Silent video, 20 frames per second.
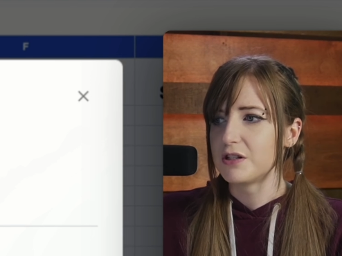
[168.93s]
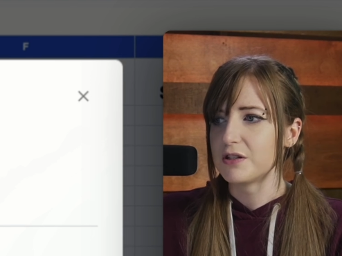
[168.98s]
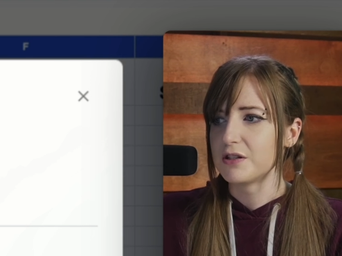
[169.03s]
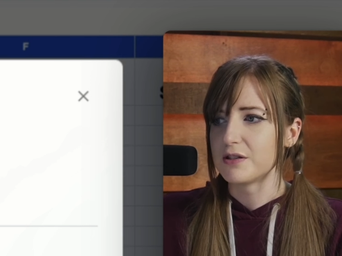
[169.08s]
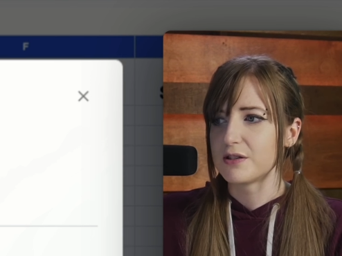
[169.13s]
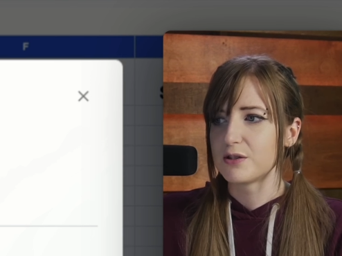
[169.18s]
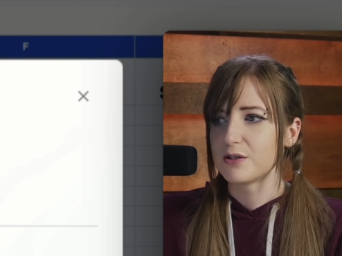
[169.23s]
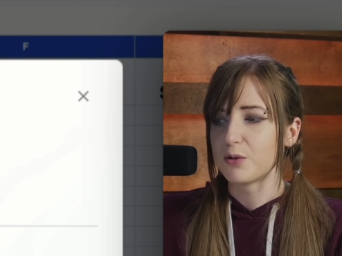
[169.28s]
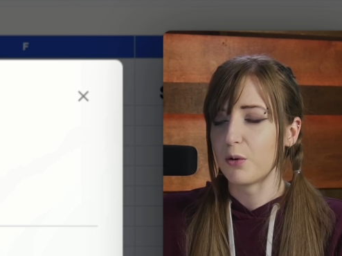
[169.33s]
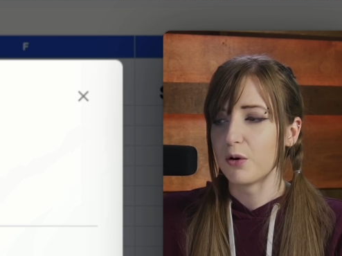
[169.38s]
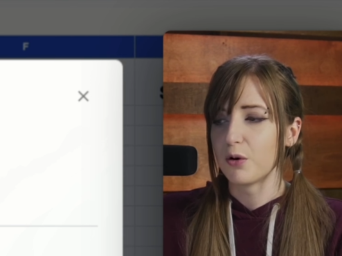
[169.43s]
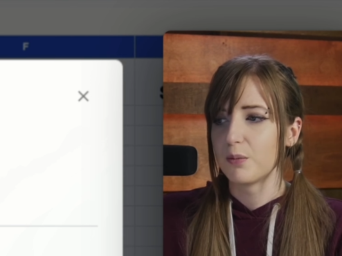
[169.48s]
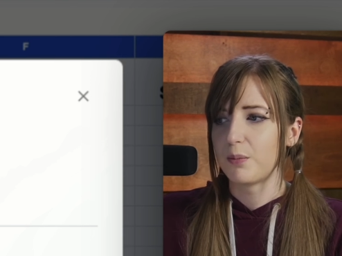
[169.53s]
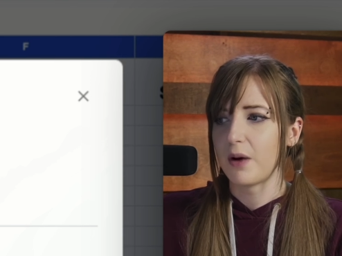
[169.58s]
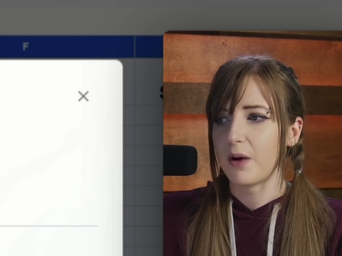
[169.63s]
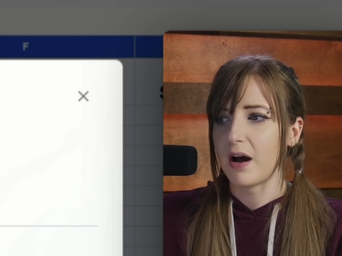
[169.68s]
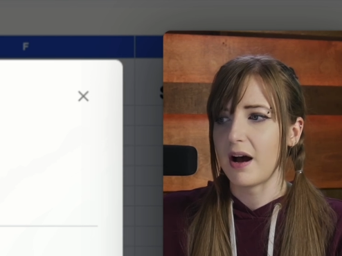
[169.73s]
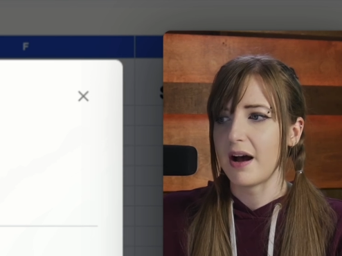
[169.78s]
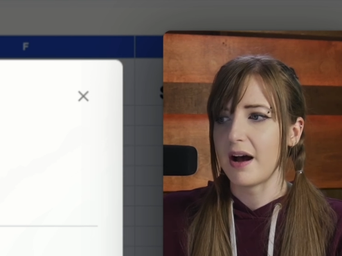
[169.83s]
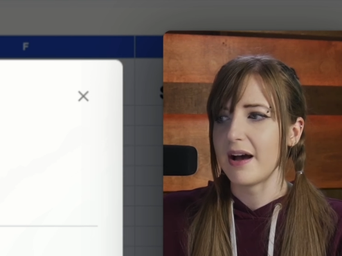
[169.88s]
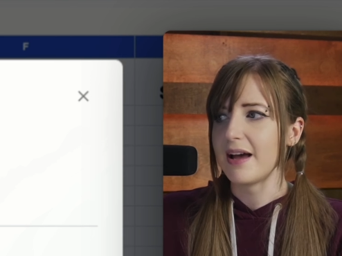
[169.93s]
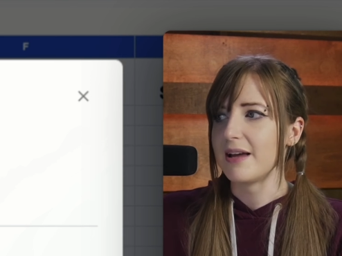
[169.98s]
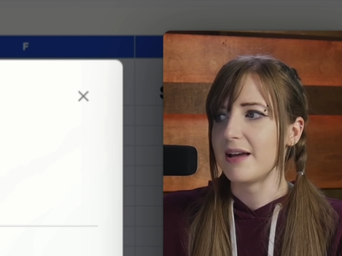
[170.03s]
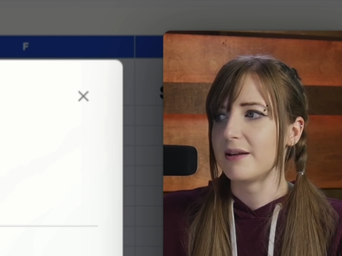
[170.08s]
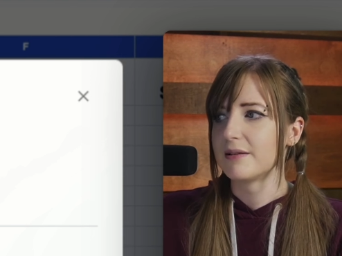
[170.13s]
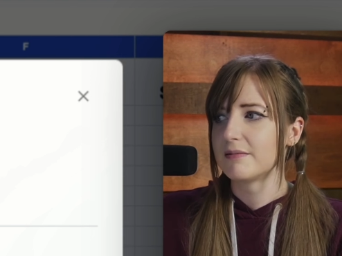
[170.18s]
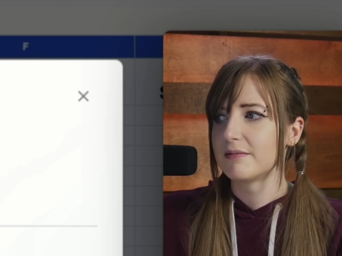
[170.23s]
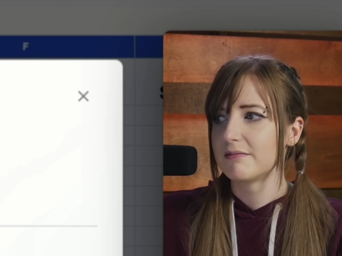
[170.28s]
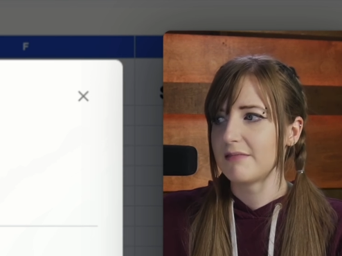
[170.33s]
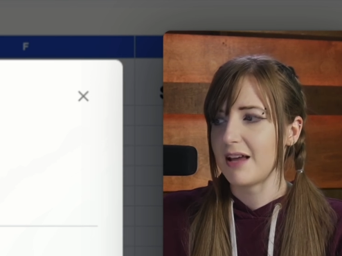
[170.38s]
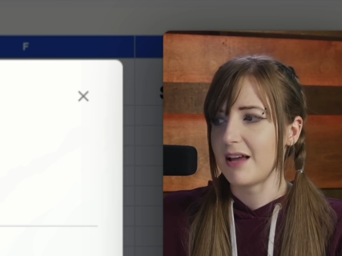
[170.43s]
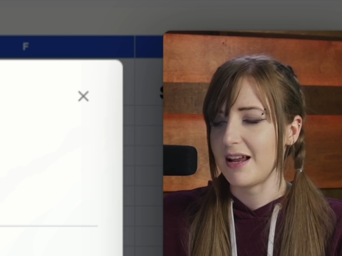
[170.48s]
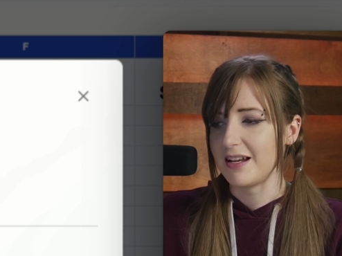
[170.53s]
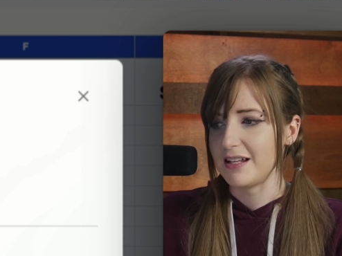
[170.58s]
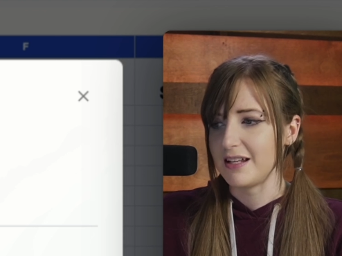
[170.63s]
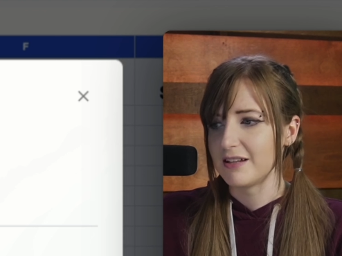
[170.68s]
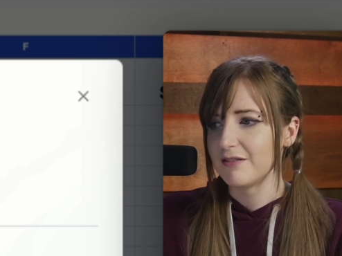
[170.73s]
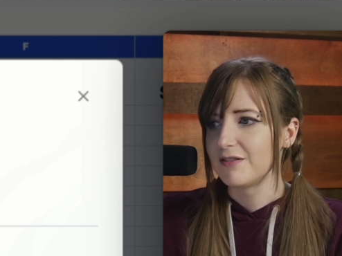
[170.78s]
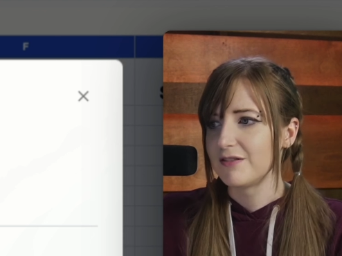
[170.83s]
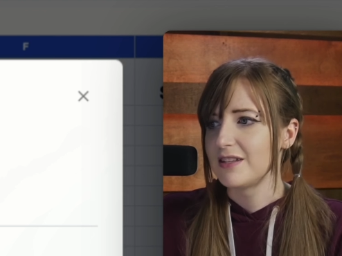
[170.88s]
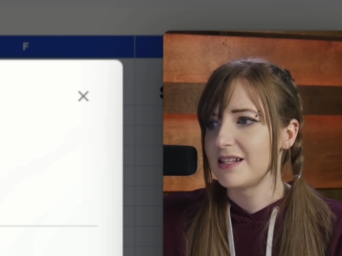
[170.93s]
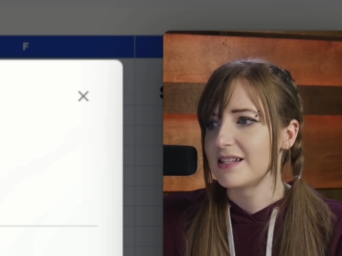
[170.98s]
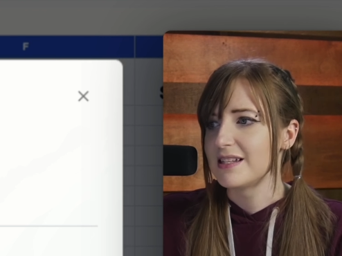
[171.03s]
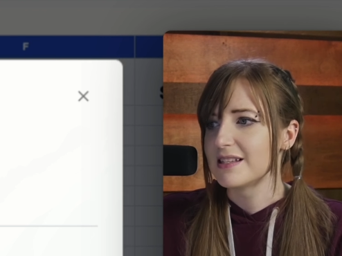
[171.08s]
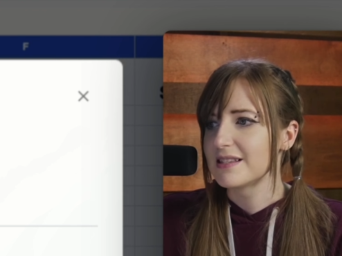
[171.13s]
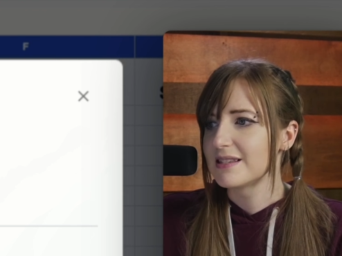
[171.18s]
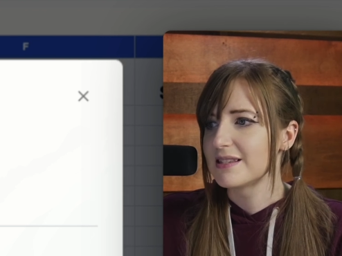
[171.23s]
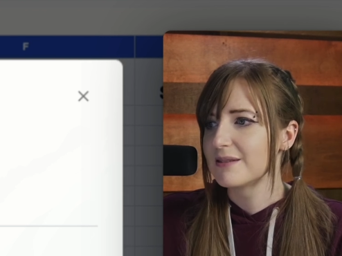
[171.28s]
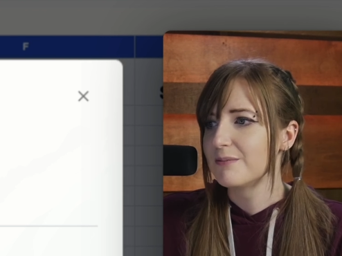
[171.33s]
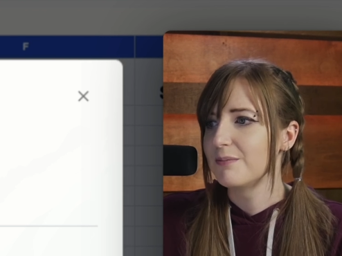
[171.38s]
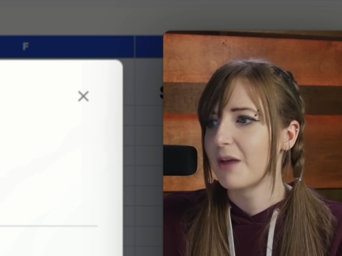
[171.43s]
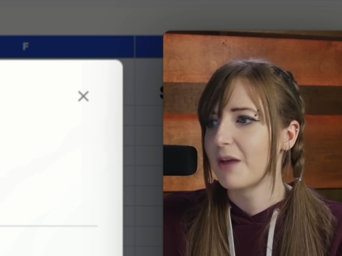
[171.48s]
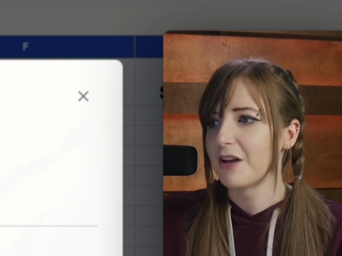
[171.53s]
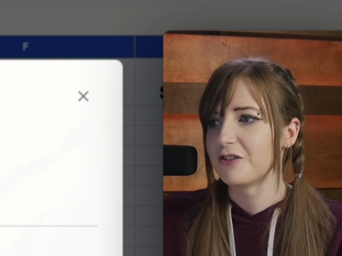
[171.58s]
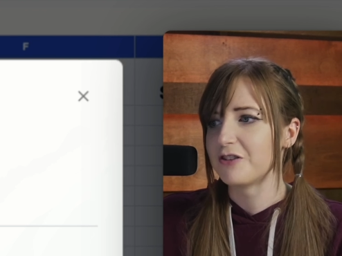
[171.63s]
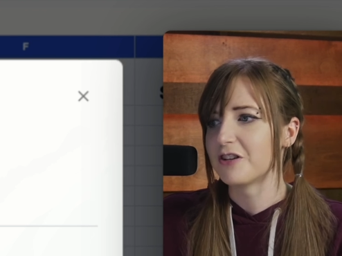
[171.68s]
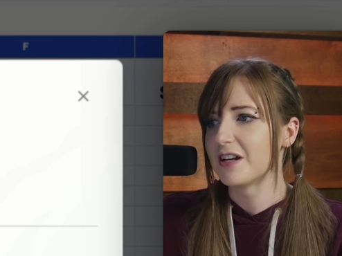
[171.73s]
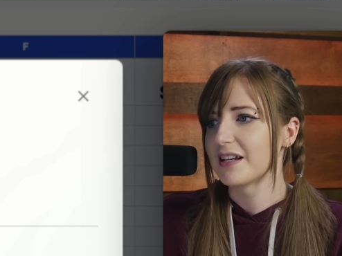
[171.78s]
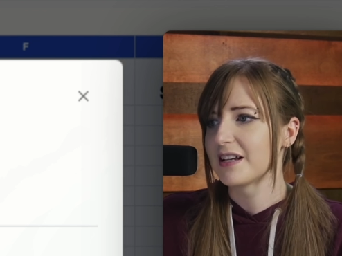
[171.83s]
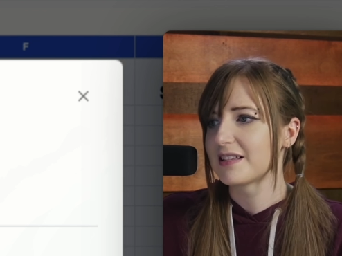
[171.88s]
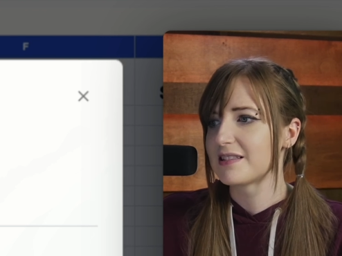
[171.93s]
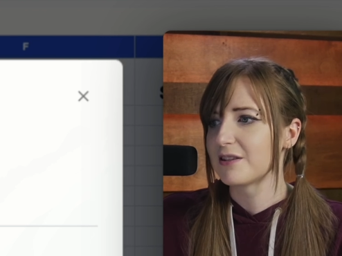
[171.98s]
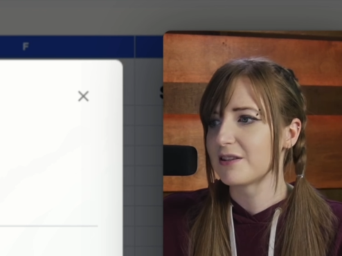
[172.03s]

to sort by any of these metrics.